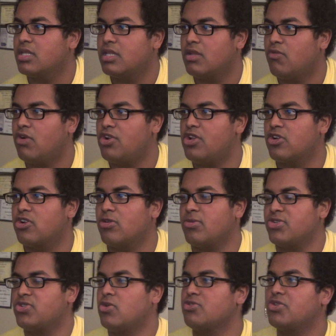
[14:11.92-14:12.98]
one of the Gerber
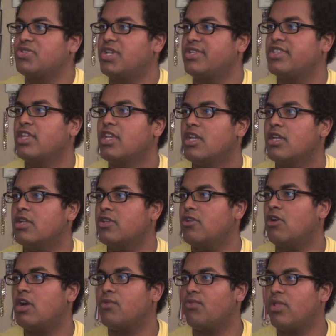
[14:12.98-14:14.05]
soldiers says,
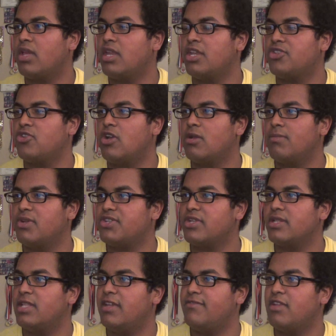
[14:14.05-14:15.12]
"They're unrelated to our
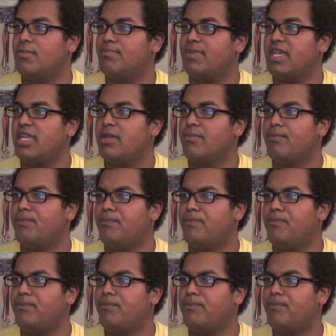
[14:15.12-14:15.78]
mission. Leave them be."